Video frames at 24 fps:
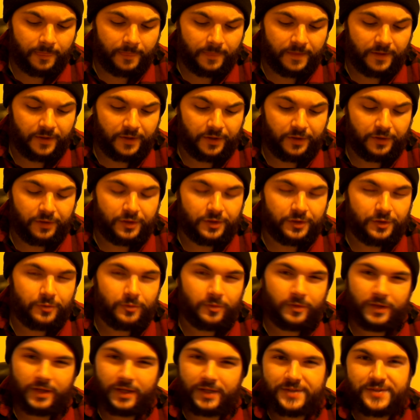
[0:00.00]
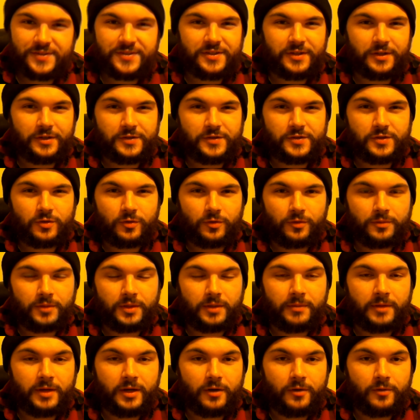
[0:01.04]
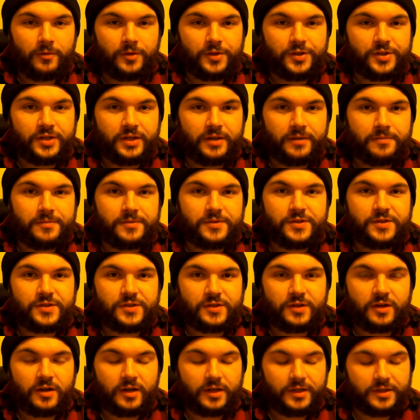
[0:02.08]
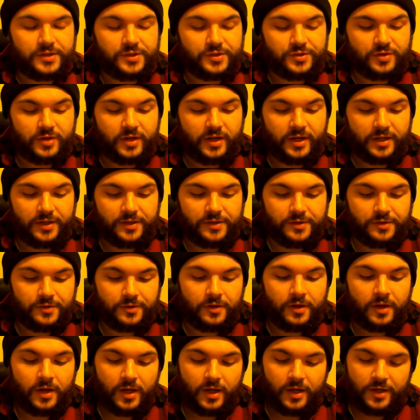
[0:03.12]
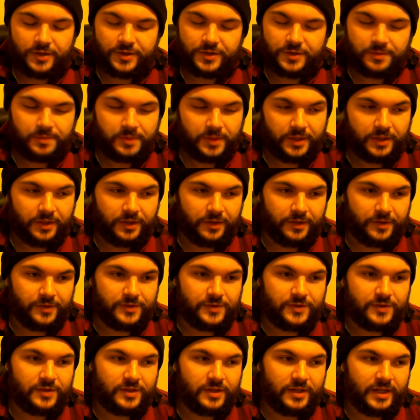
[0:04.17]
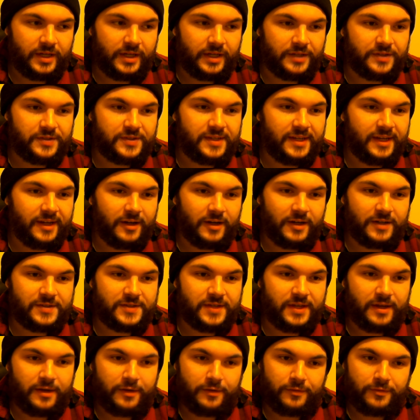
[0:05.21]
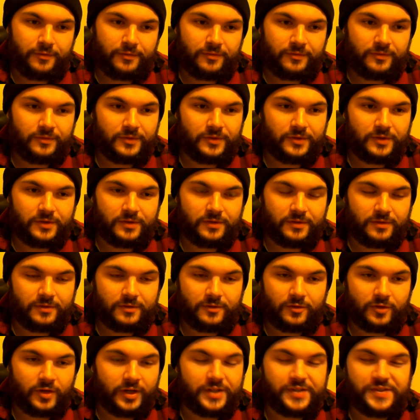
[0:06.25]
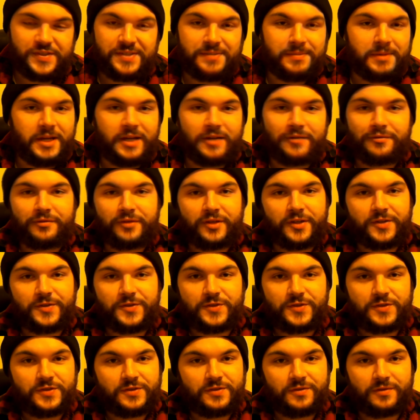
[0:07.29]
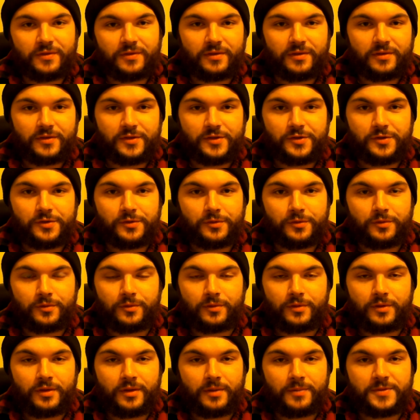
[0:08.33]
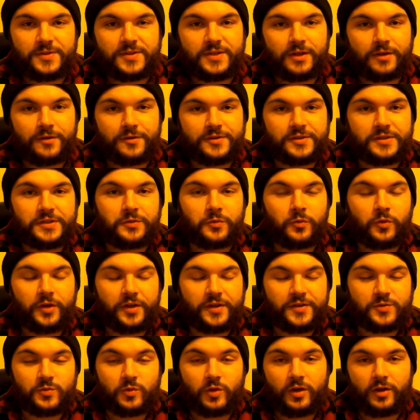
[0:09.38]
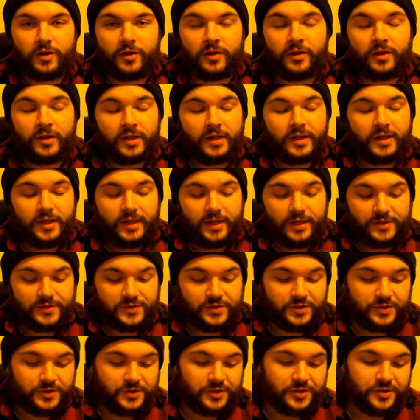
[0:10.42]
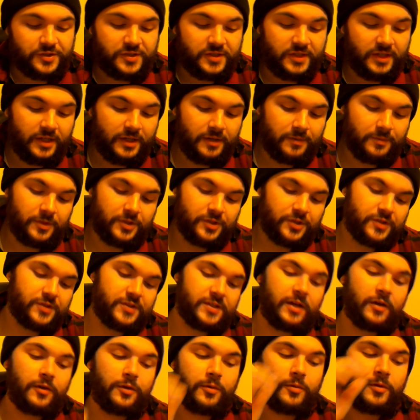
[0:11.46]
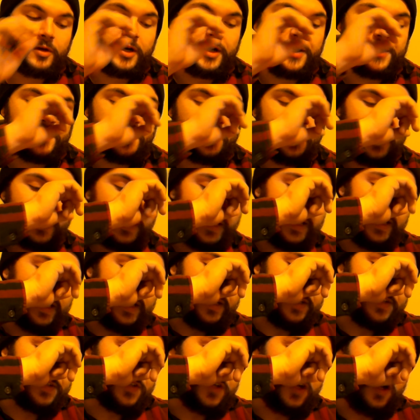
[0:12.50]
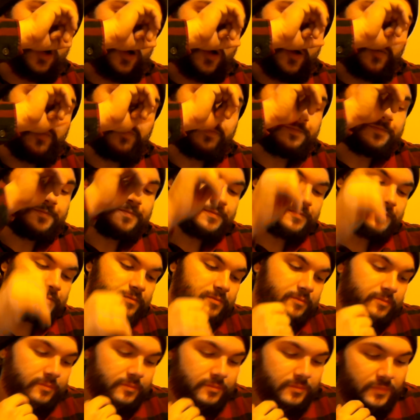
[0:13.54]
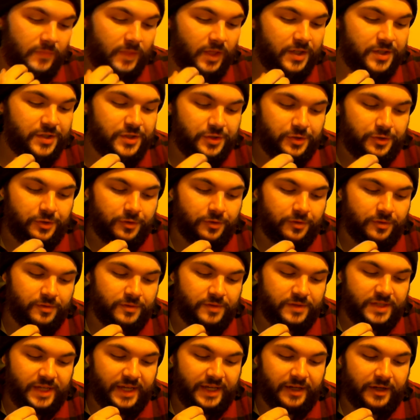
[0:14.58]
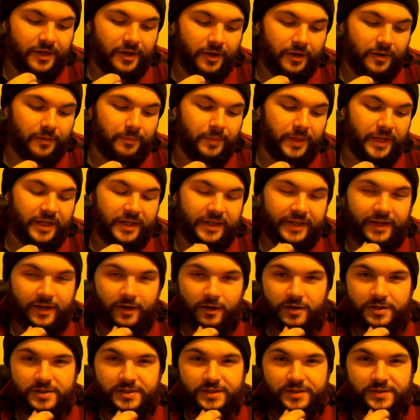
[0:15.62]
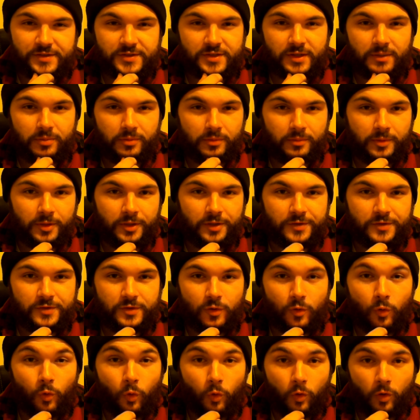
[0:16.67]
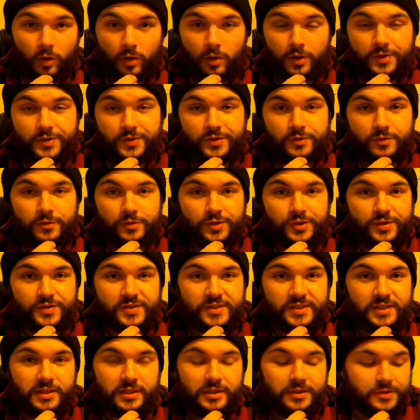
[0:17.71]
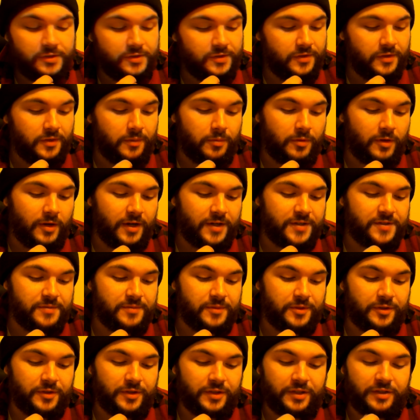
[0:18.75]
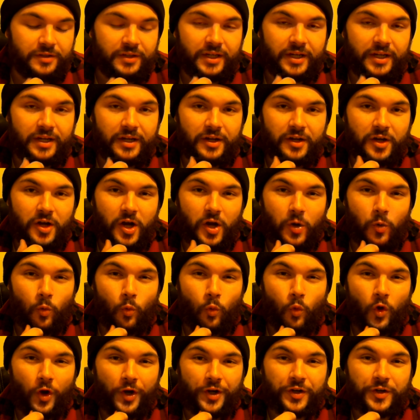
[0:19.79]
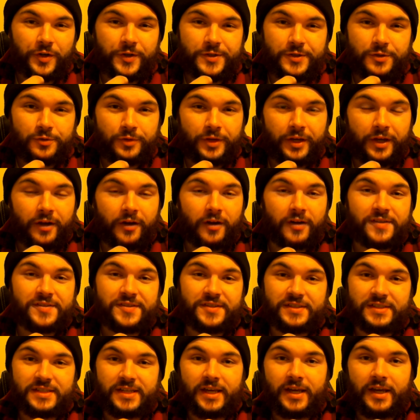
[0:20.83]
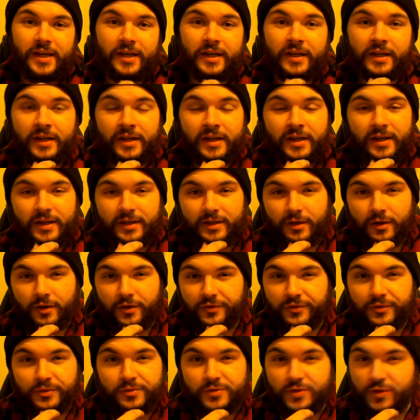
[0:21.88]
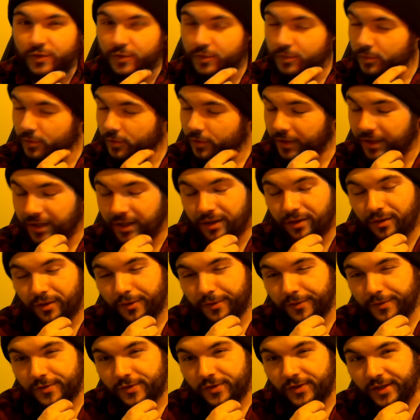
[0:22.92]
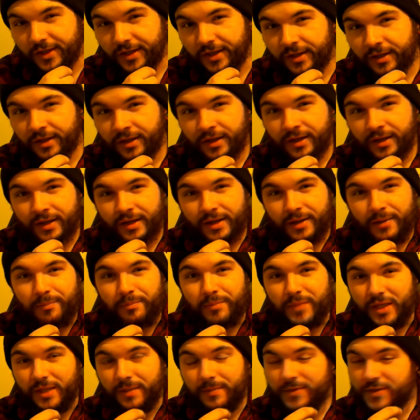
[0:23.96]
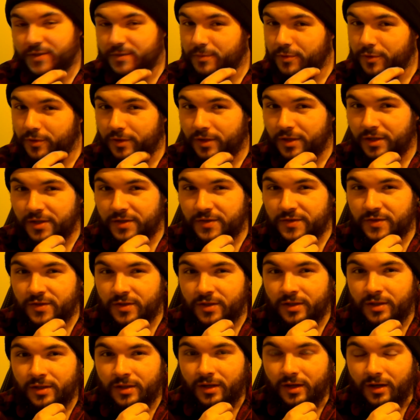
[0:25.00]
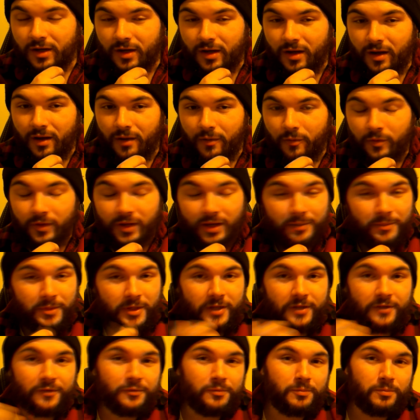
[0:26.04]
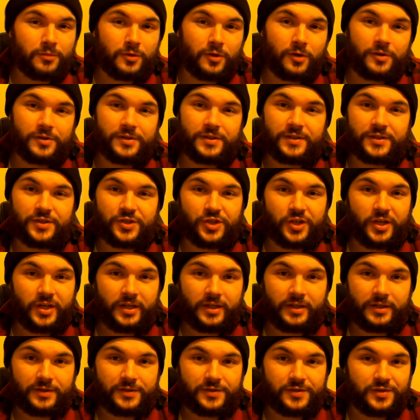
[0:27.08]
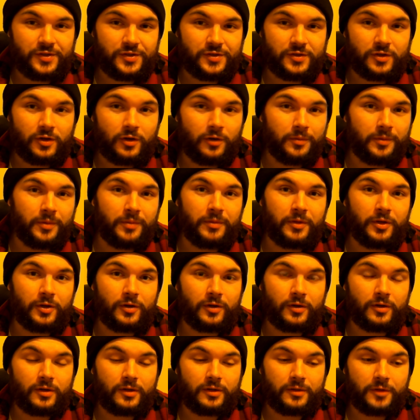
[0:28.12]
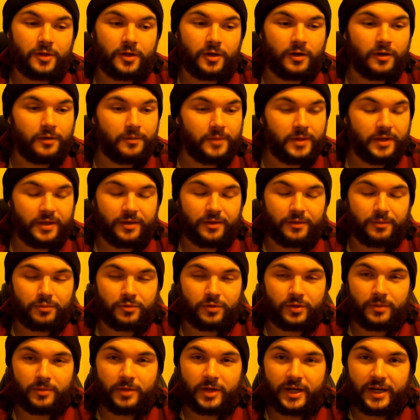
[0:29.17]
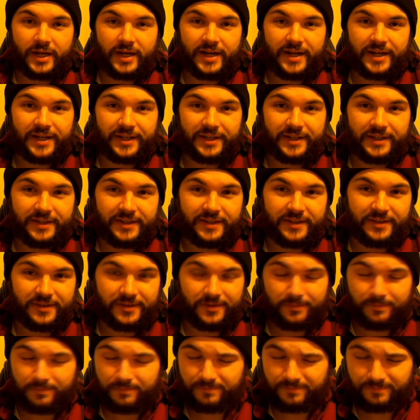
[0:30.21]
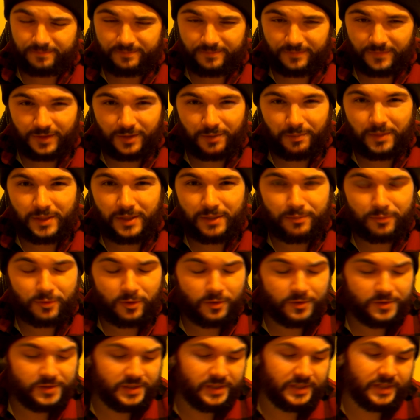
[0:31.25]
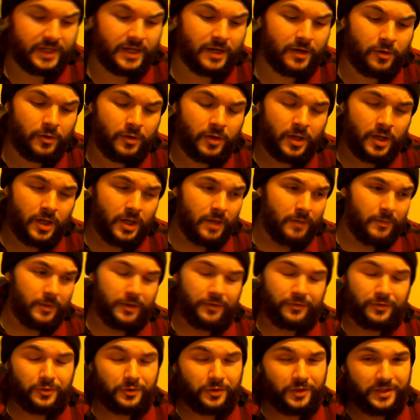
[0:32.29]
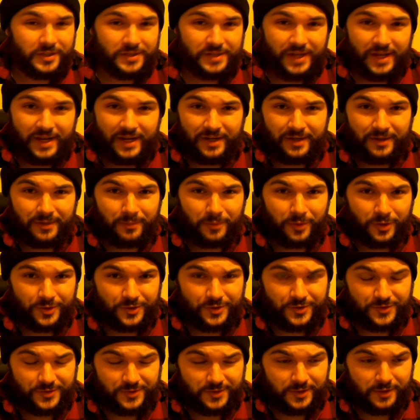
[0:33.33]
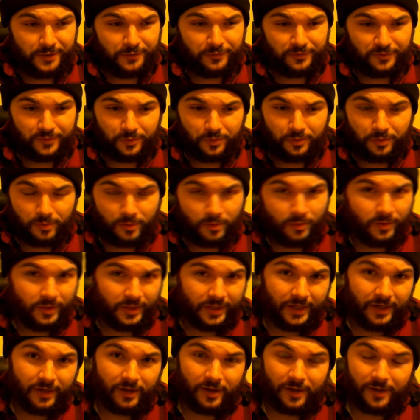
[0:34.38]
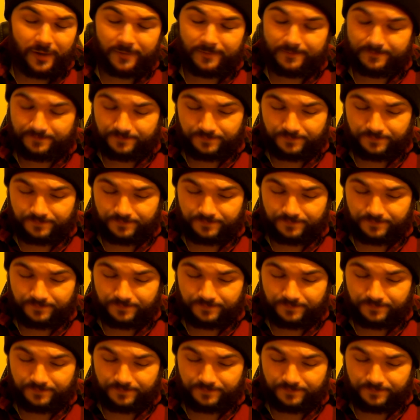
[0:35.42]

the new one that Studs told me about, which I'm starting to try and do, just because I guess carrots have crazy benefits to themselves and as well as just your skin, but just health-wise, is to take a beta-carotene supplement or to just eat approximately like 1 or 2 carrots a day. Now, if you do like those like meme smoothies, when I make a protein shake, it's just almond milk, the prebiotic, and the pea protein now. But if you like to add in a bunch of stuff, you throw in a carrot,